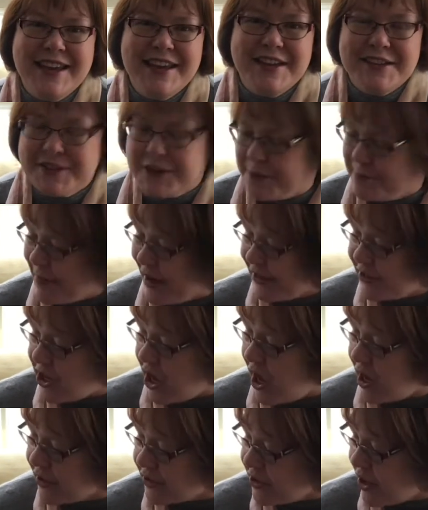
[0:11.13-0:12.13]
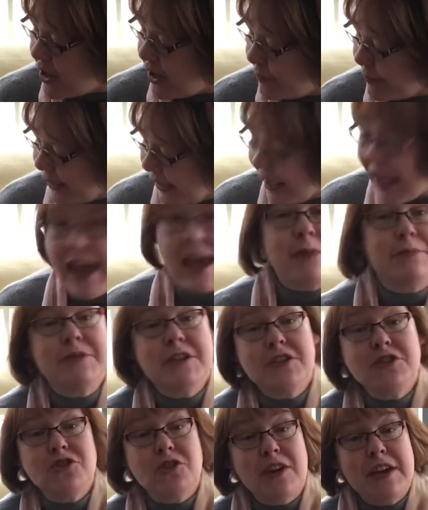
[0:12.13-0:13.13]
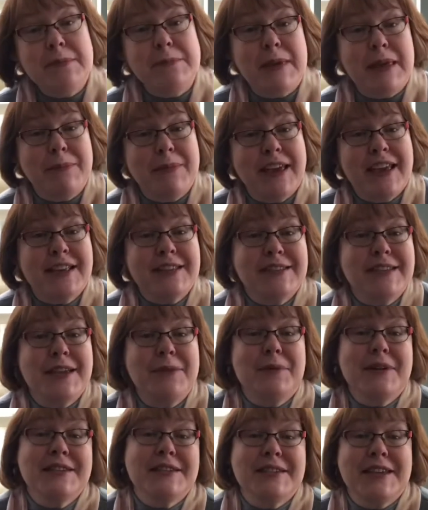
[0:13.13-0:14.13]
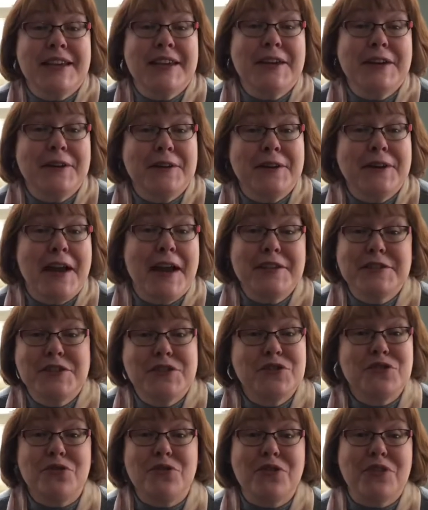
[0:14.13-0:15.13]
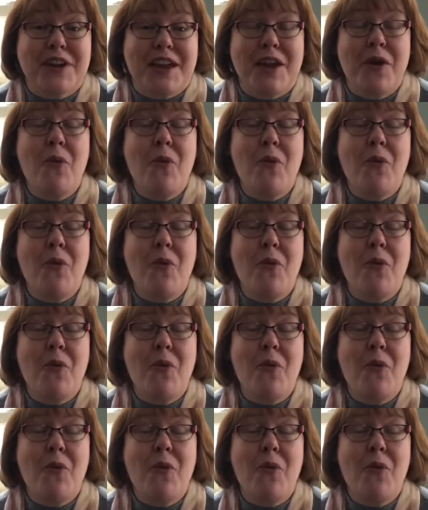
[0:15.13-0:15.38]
So my dog Darby came to join me because he wants to hear a story,